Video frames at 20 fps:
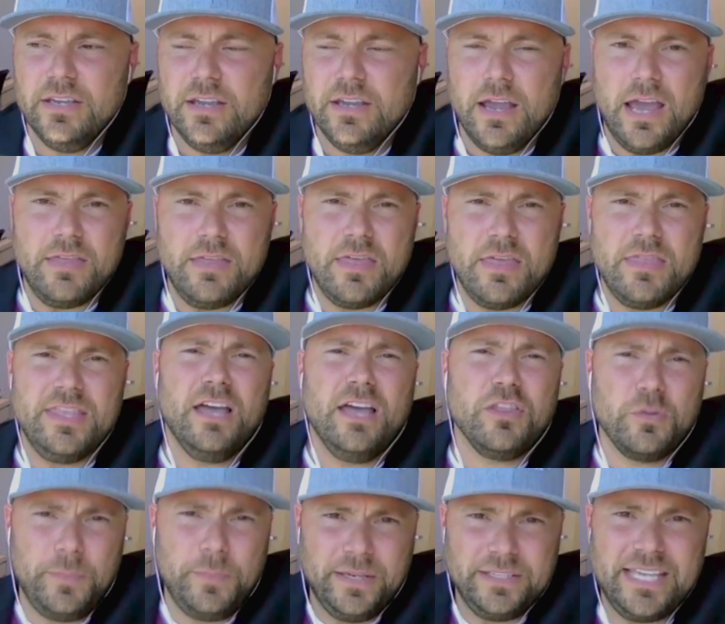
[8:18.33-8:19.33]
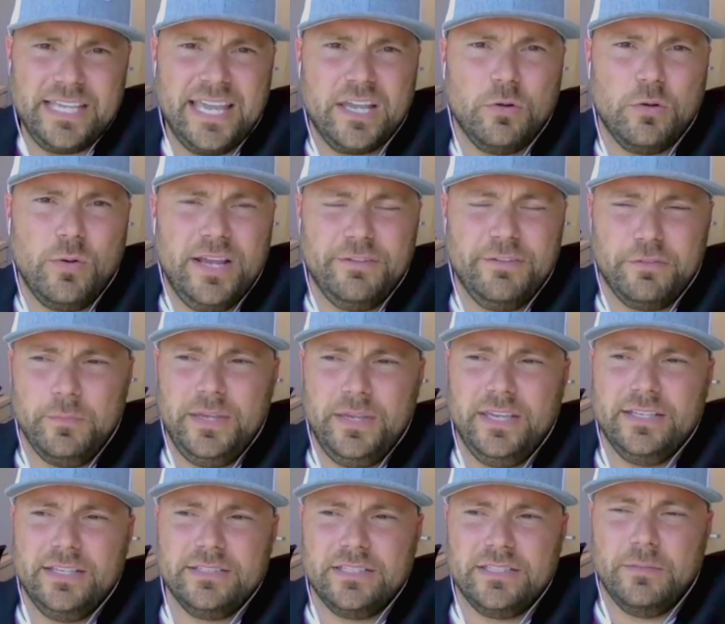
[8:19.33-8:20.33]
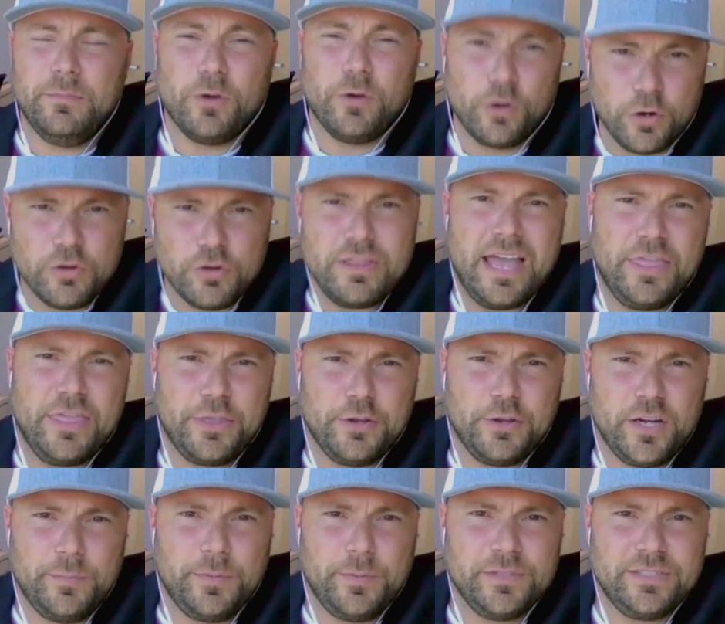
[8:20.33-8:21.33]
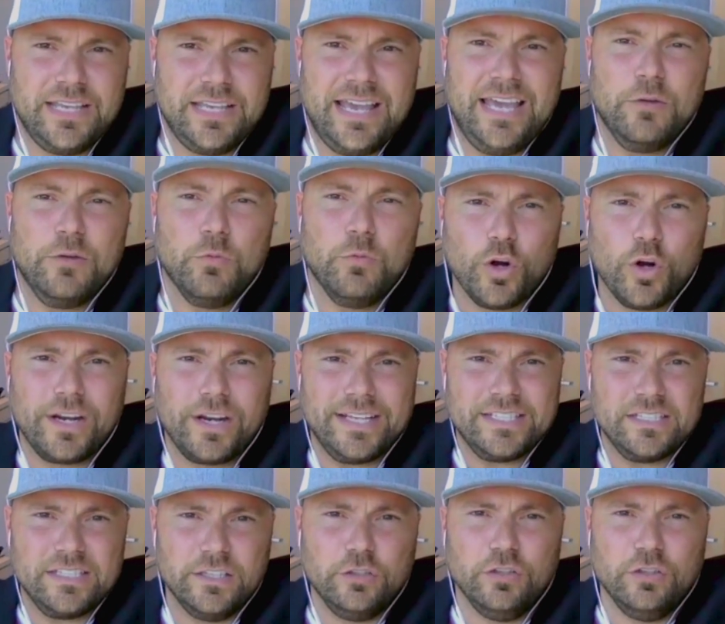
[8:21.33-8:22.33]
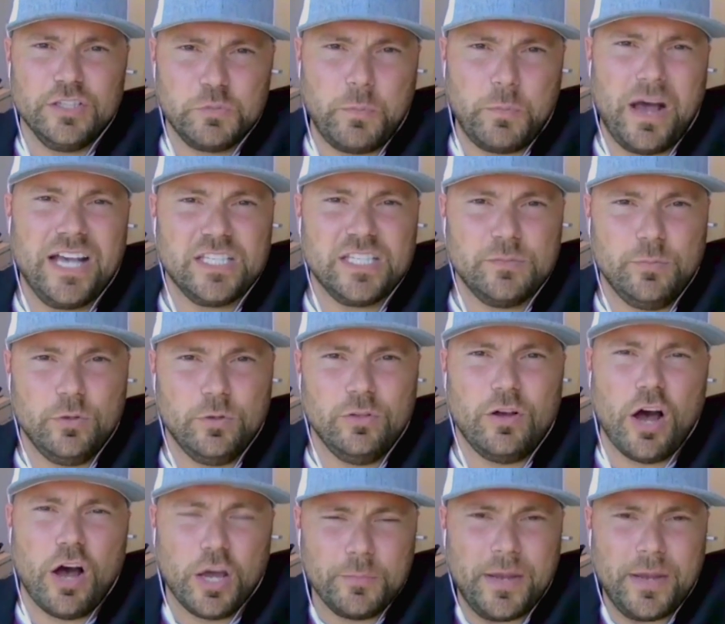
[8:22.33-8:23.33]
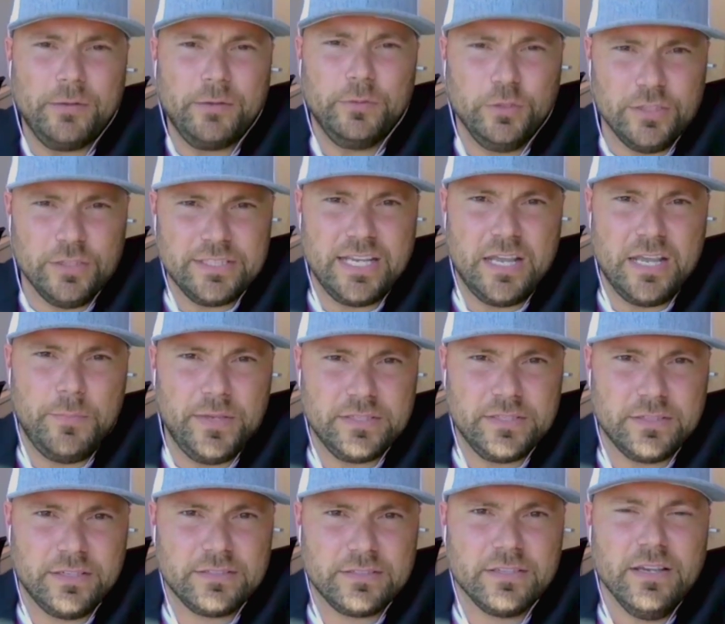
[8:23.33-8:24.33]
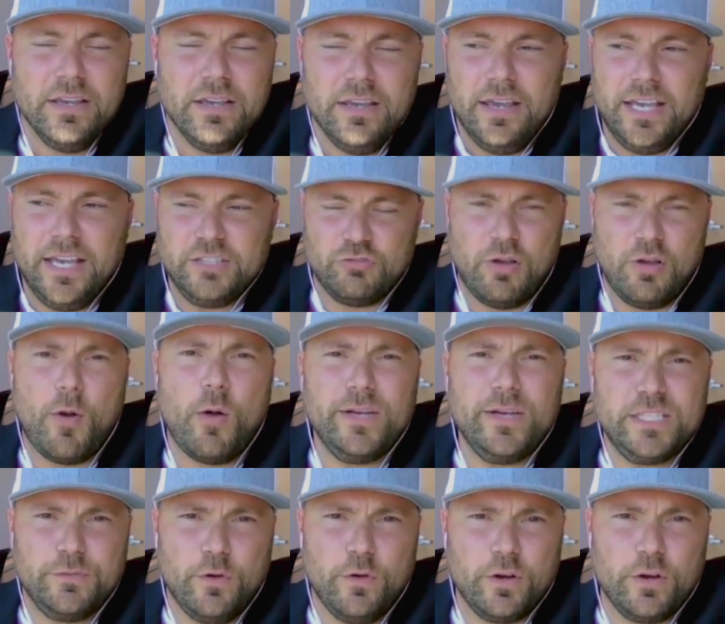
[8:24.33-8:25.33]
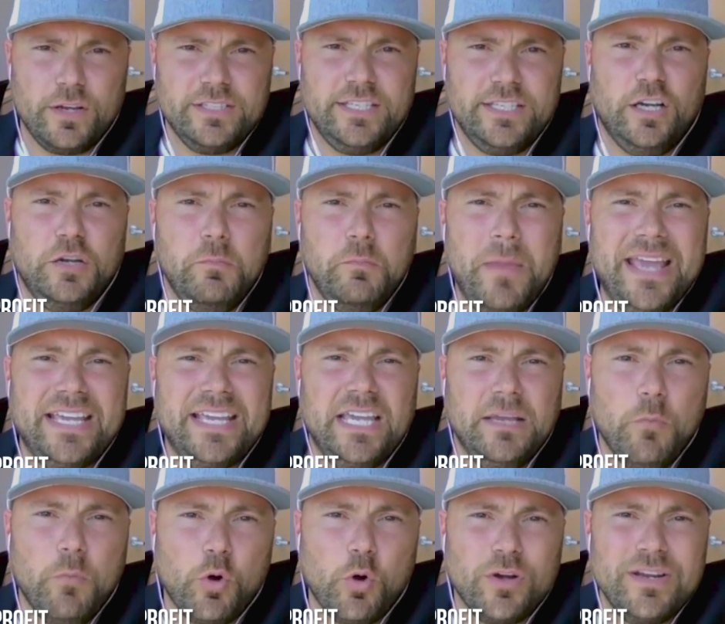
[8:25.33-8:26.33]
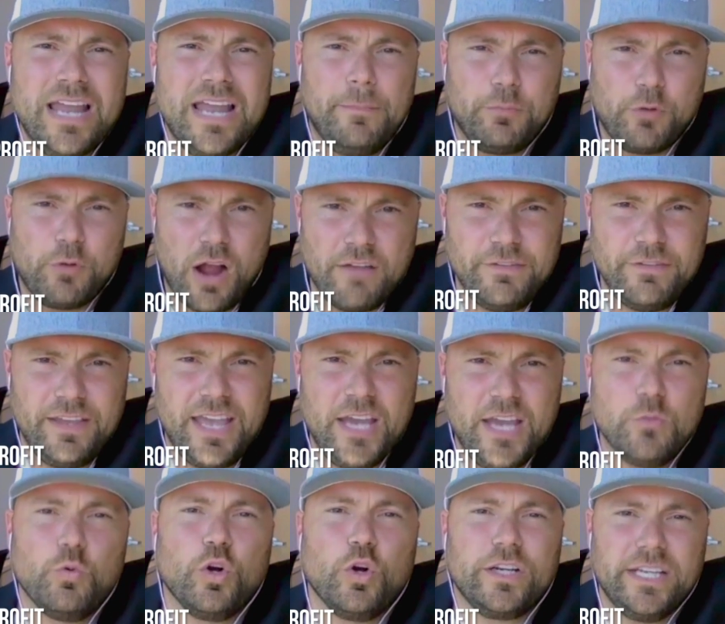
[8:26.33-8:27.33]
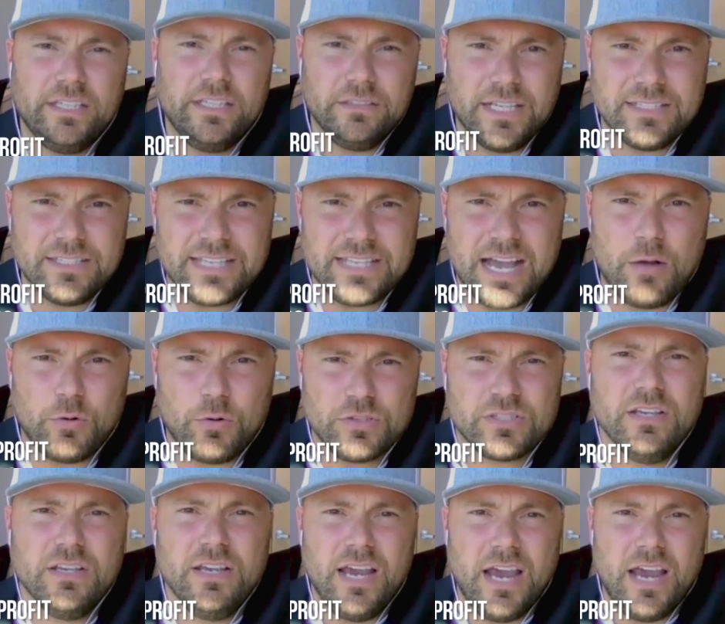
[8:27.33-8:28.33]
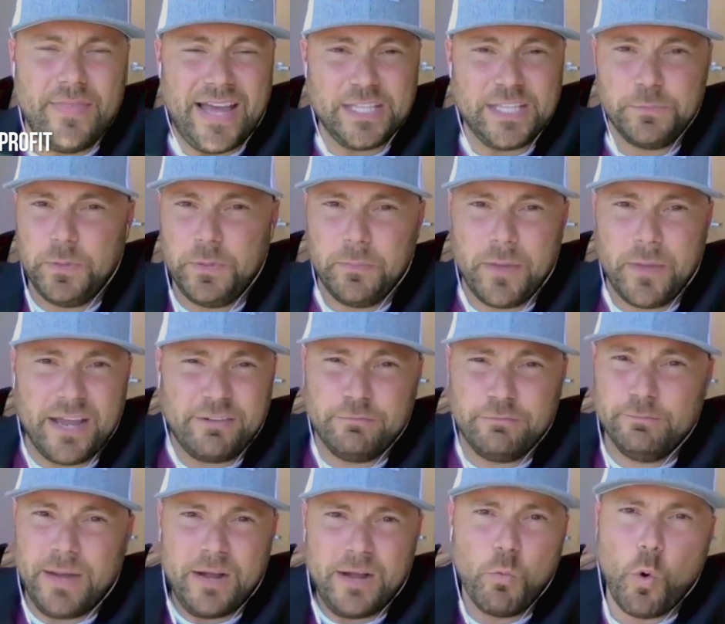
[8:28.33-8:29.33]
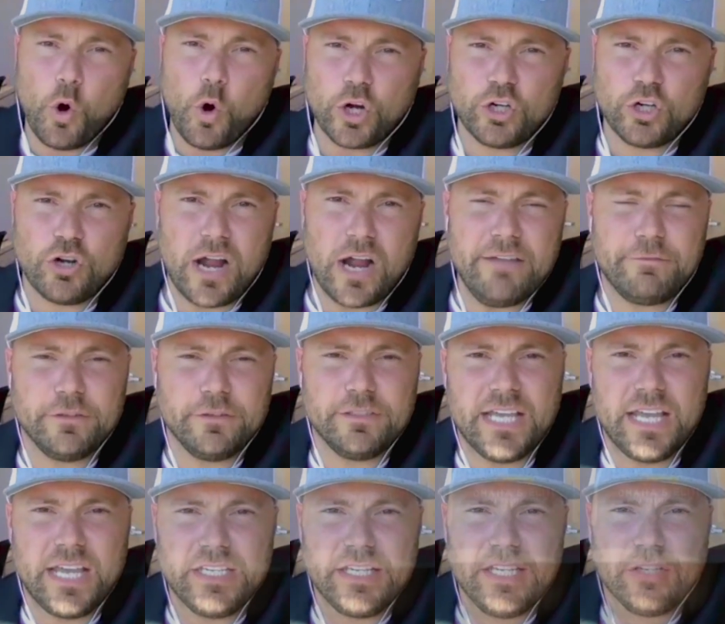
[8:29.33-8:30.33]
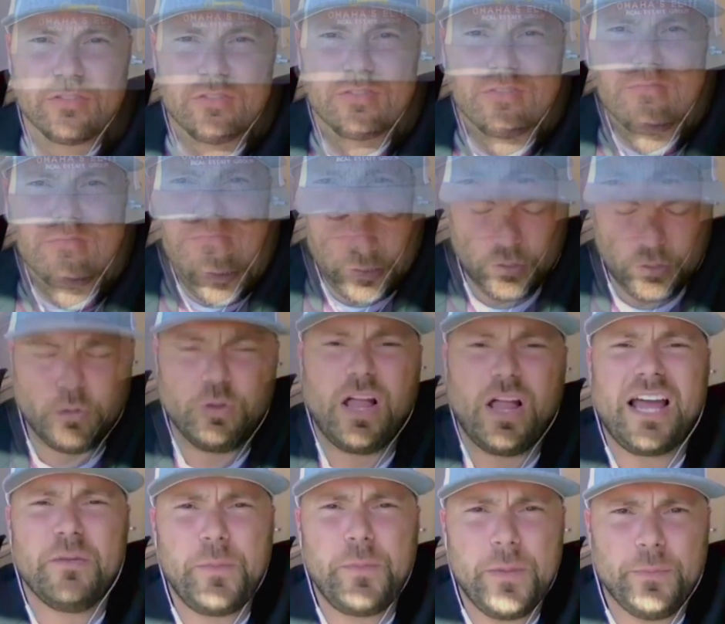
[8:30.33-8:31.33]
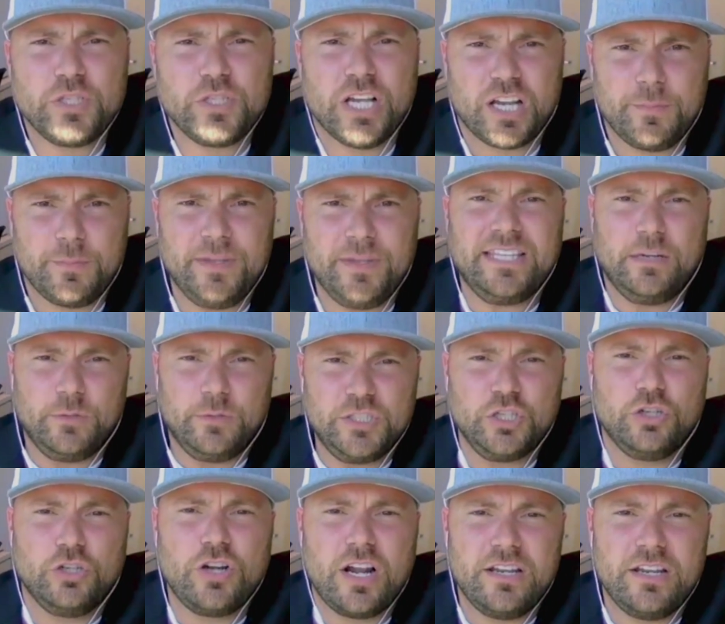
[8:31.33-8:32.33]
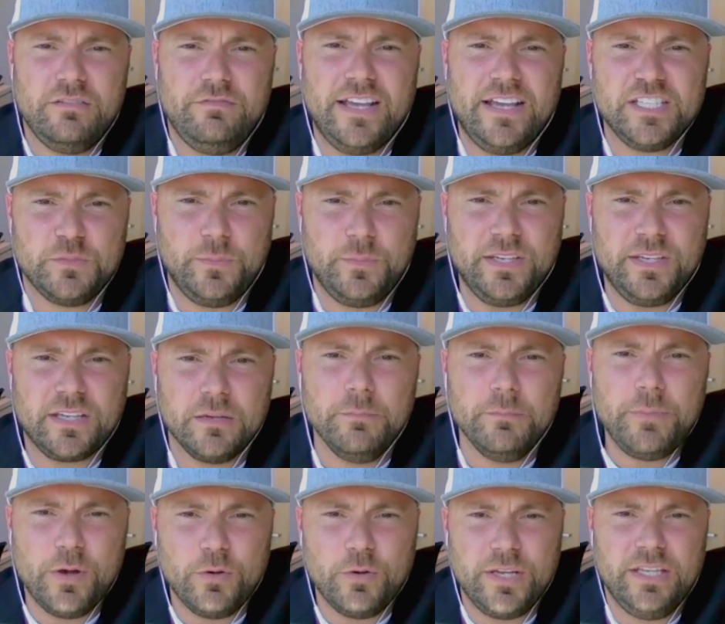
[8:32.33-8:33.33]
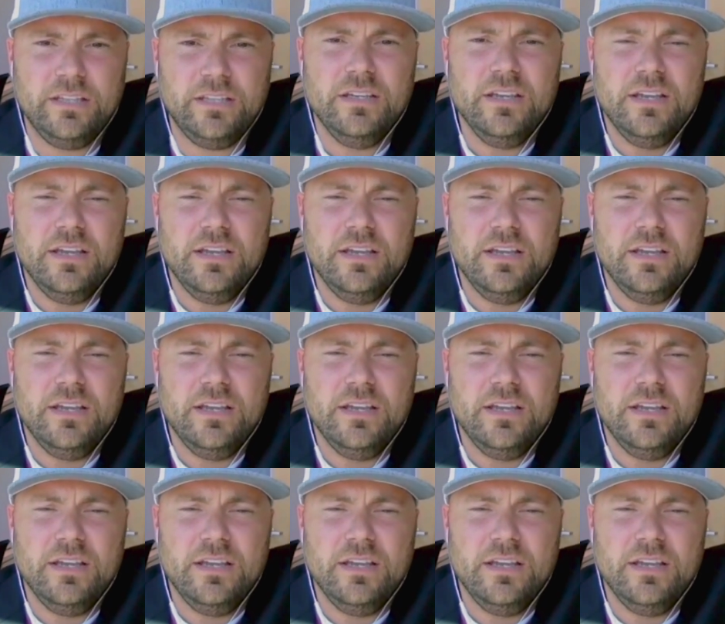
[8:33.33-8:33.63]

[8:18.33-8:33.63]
And then the other big takeaway for me is to earn that 30% and work as little as possible on my real estate business. And so I'm always focusing on making more net profit and working less hours. And that's been my war cry for 10 years. A lot of people talk about that return on investment component.